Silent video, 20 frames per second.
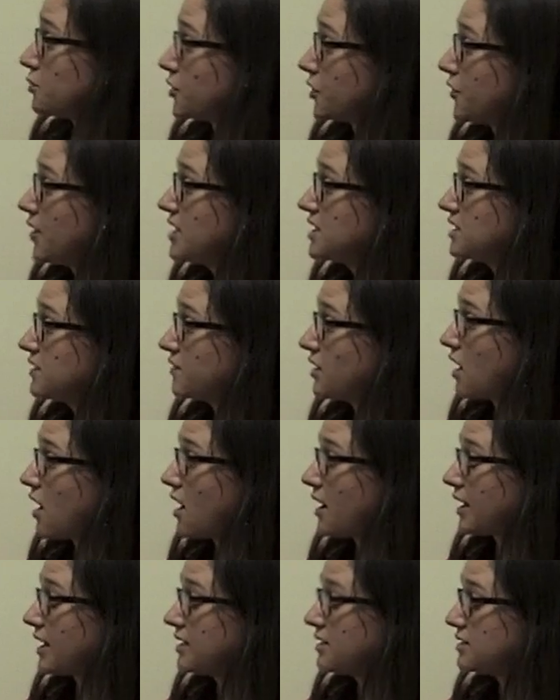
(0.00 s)
Progressive
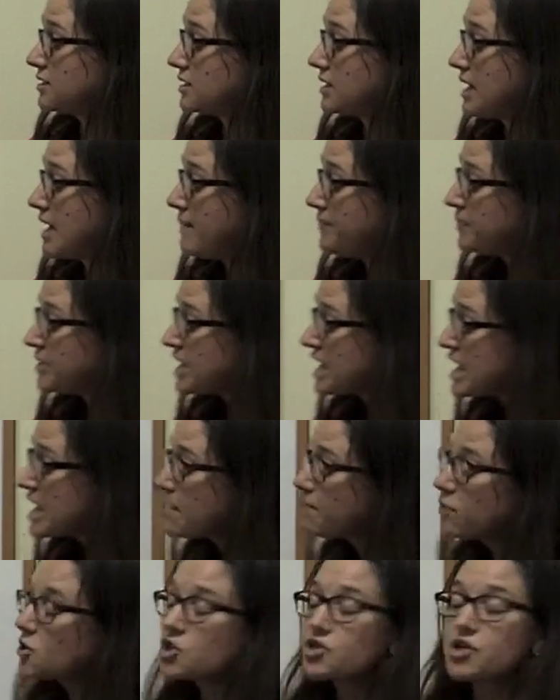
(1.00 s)
Caucus, he
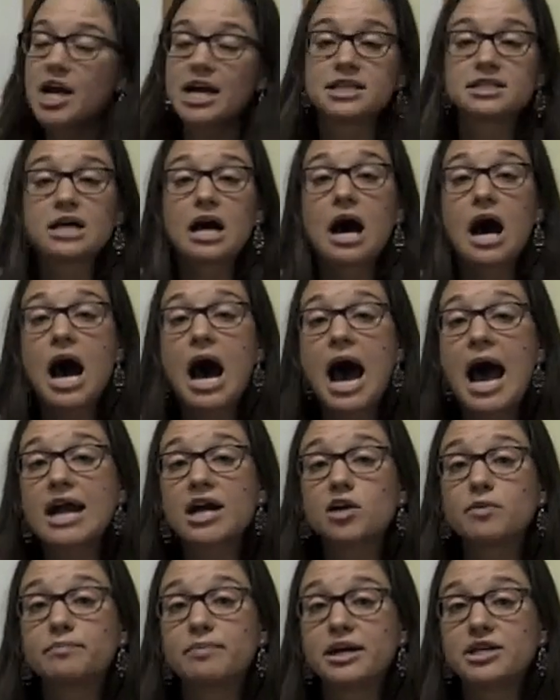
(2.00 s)
projects a
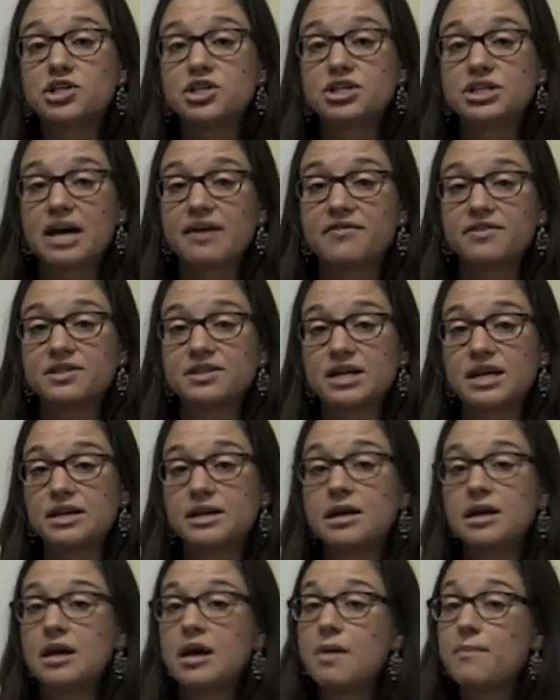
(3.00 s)
higher budget deficit
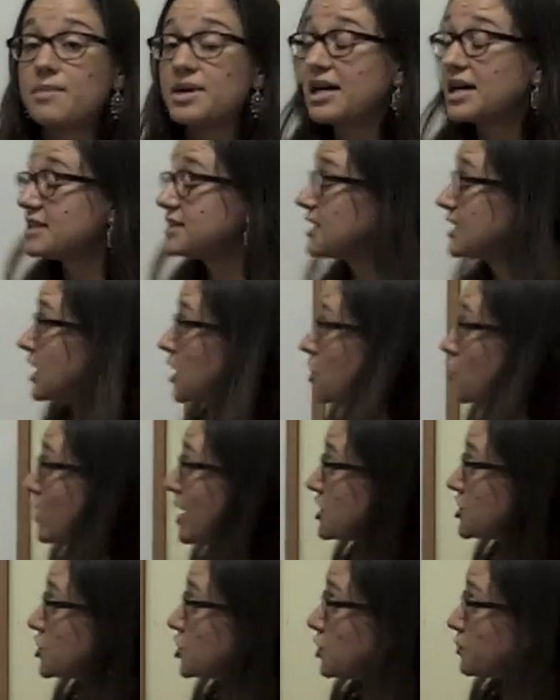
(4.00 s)
because the
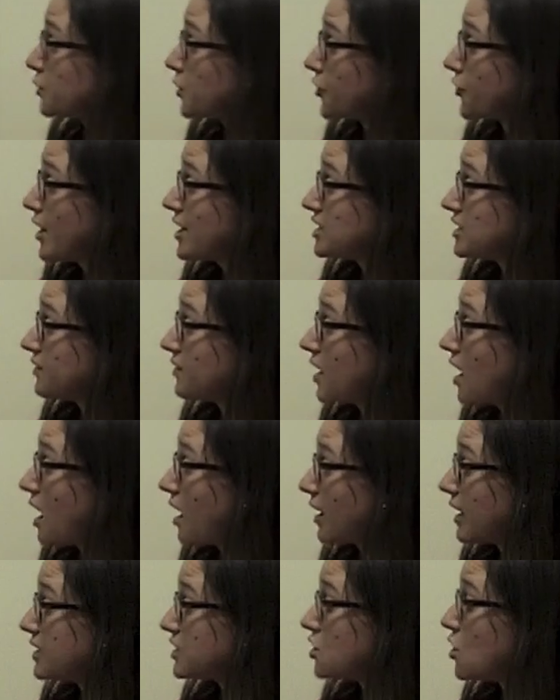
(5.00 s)
Congressional Progressive
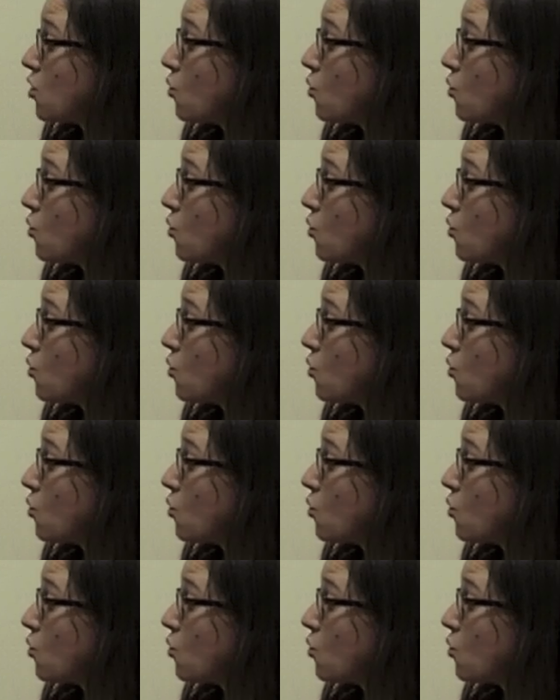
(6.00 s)
Caucus